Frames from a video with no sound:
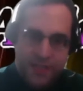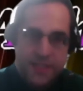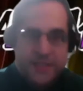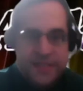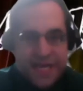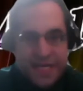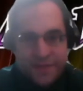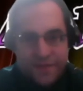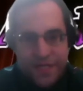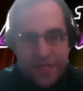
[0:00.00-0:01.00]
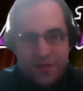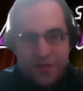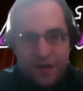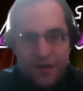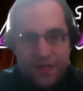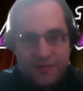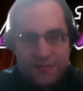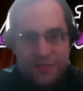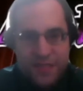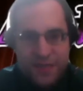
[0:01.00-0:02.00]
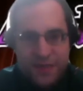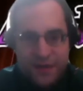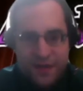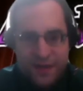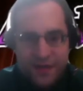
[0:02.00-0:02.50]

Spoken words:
Yeah, the video quality wasn't that good,